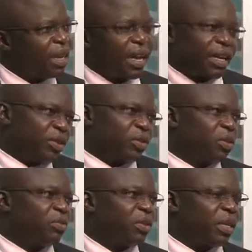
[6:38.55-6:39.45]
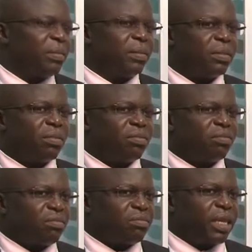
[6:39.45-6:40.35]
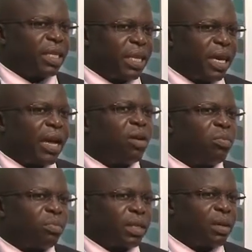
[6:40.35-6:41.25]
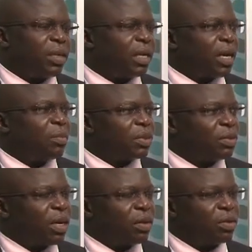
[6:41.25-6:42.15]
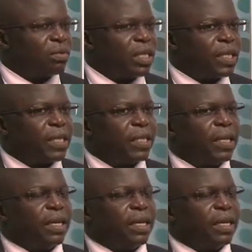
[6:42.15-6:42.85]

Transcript: I cannot talk for them, but I hope something comes good out of this.